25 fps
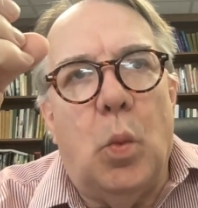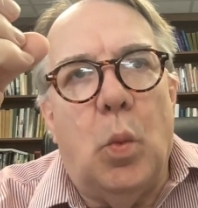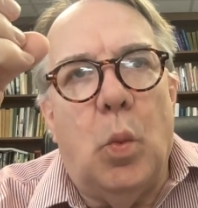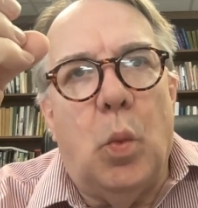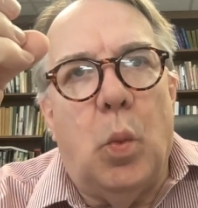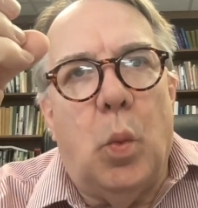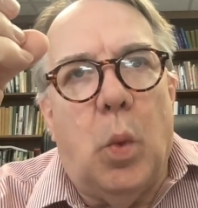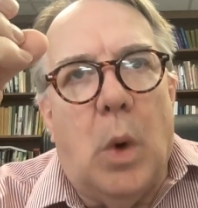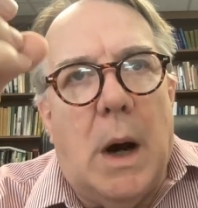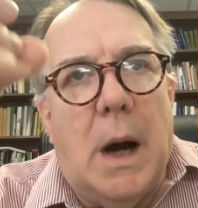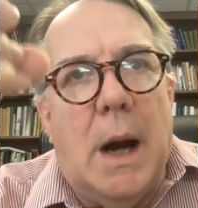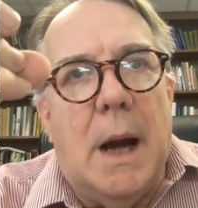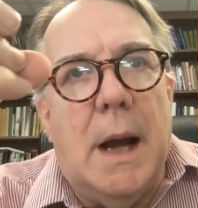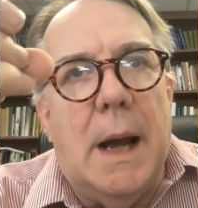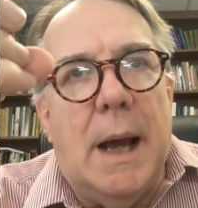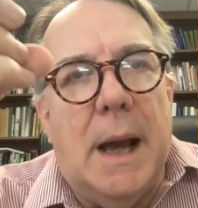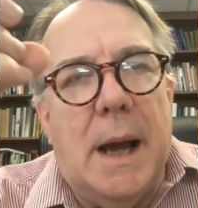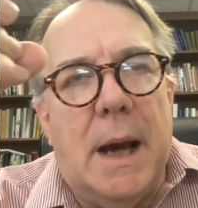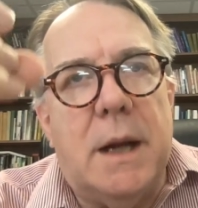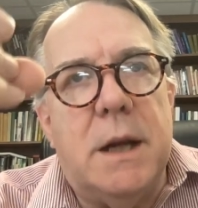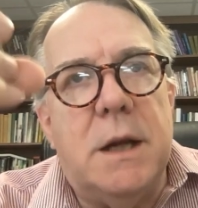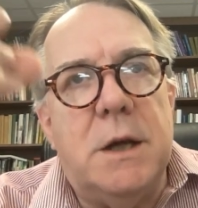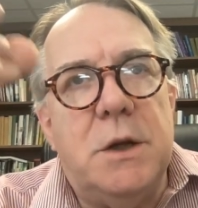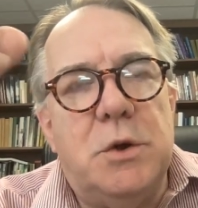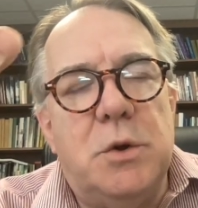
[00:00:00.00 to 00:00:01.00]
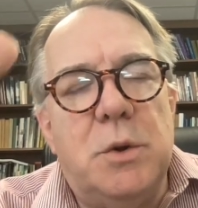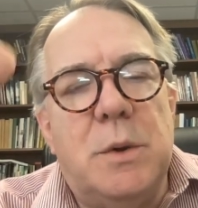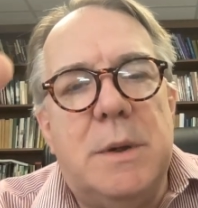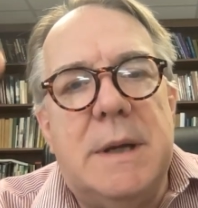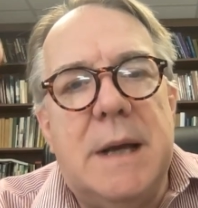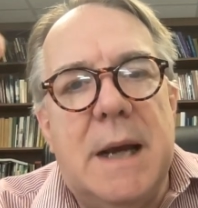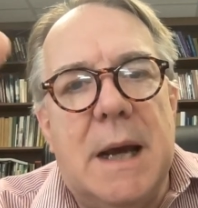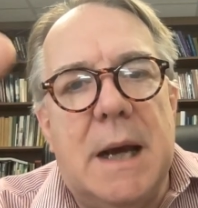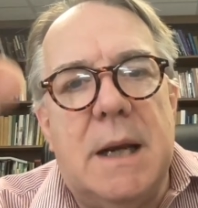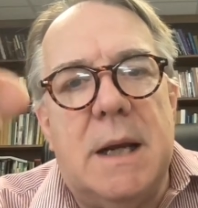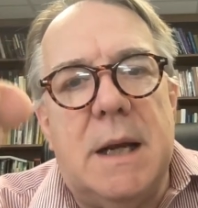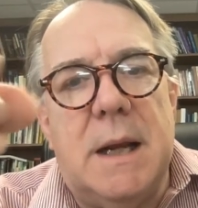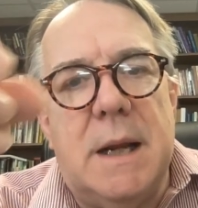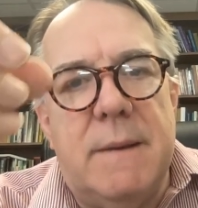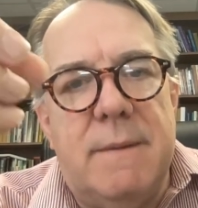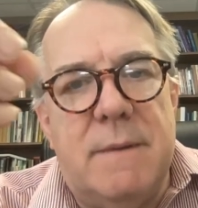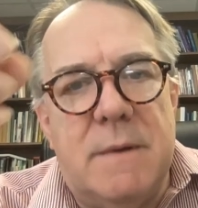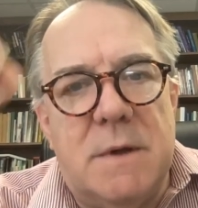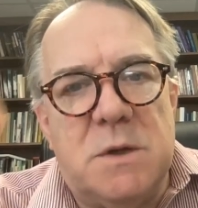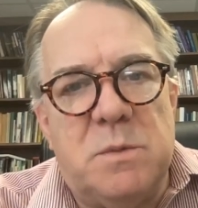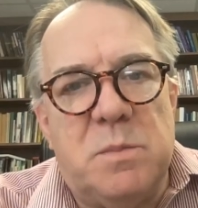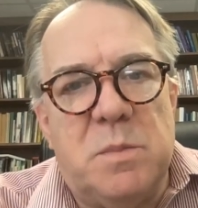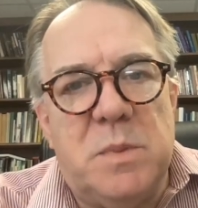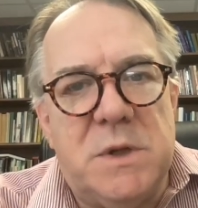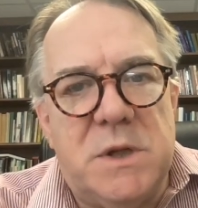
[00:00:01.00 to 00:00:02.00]
What? how did you get in
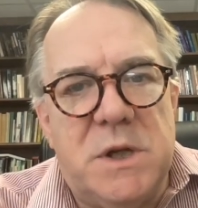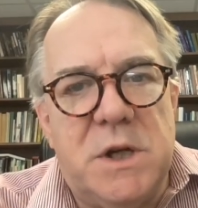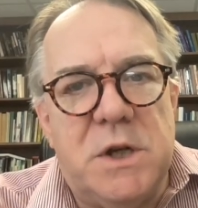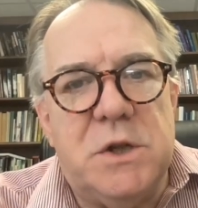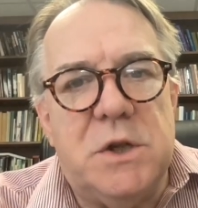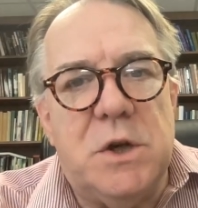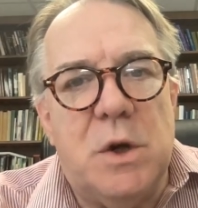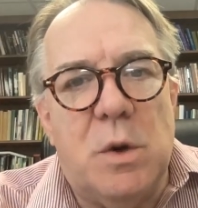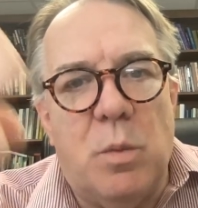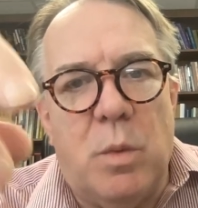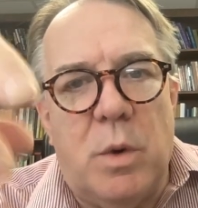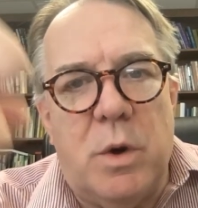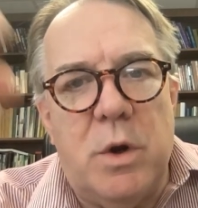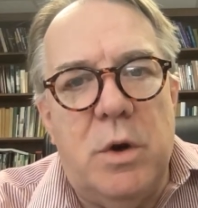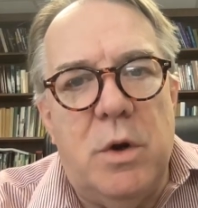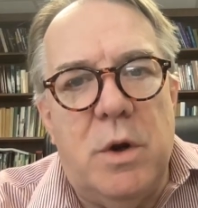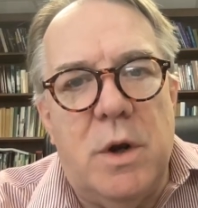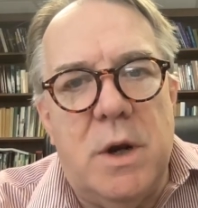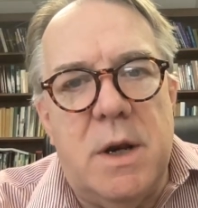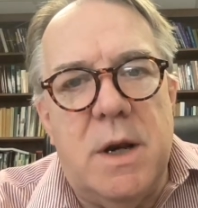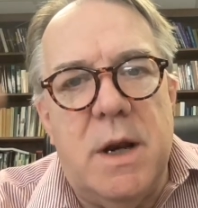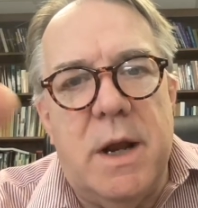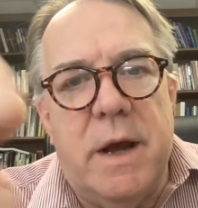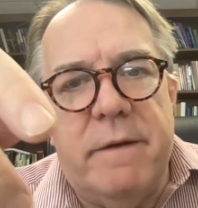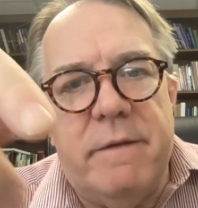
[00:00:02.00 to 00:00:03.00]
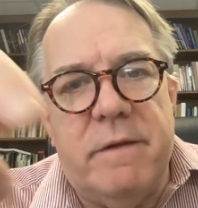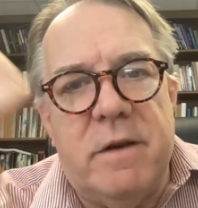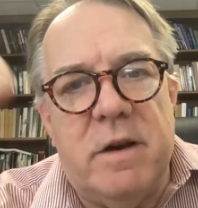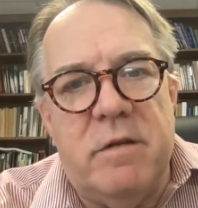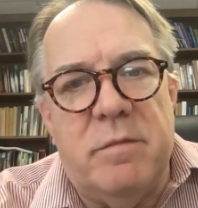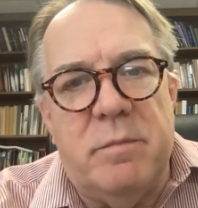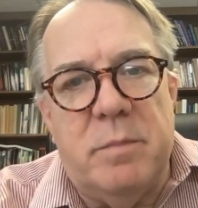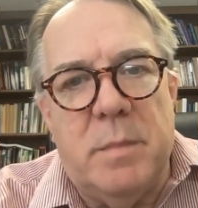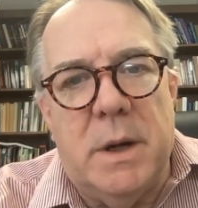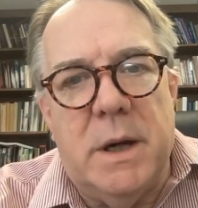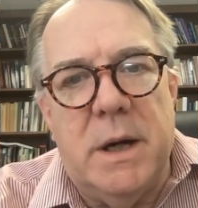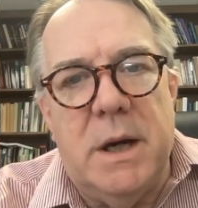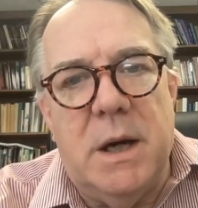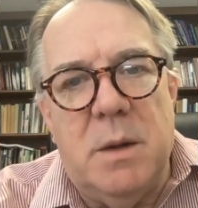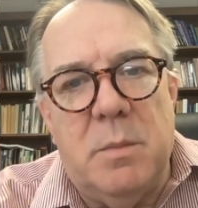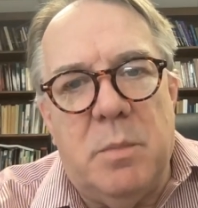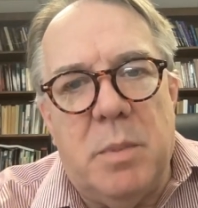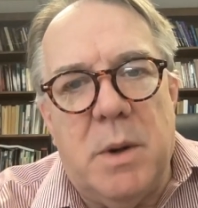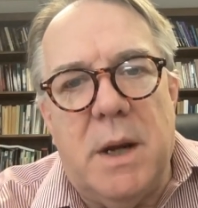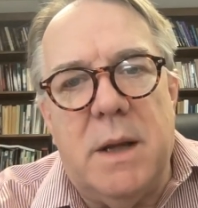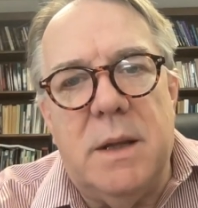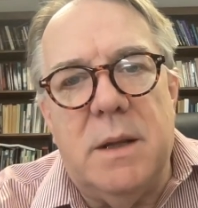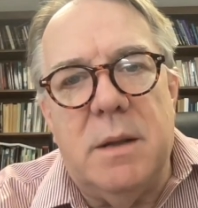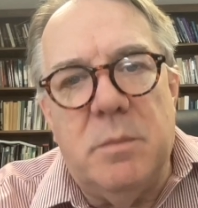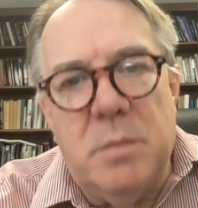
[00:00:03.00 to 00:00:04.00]
this position where you didn't have enough money to
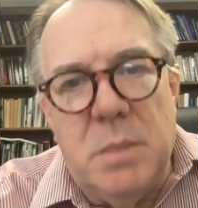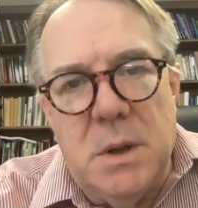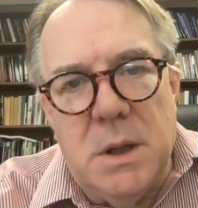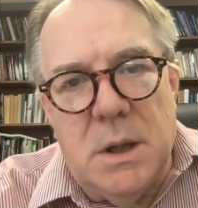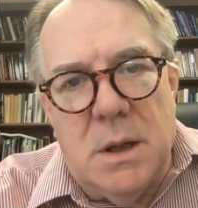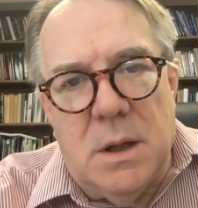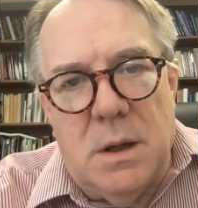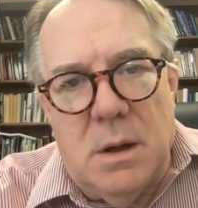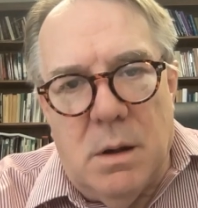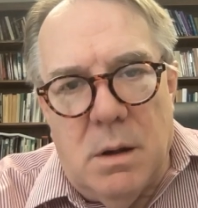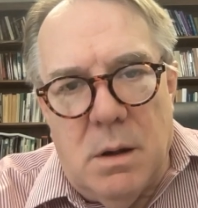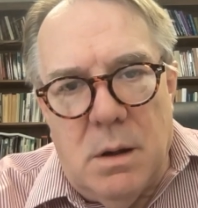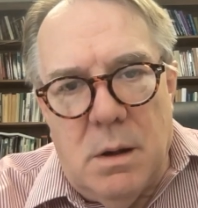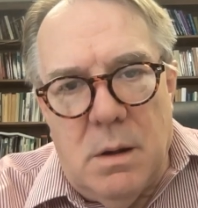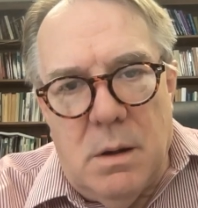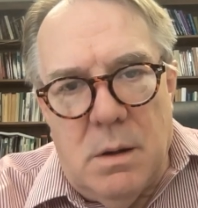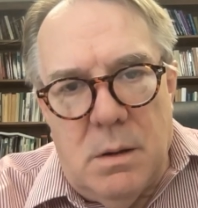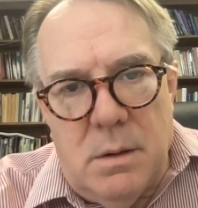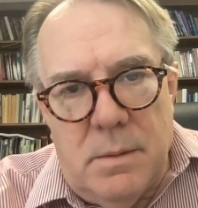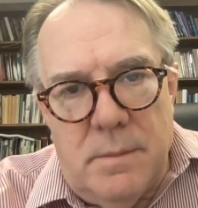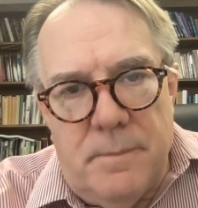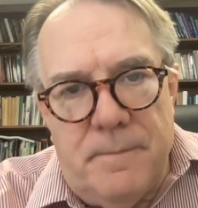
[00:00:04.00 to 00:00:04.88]
pay the bill?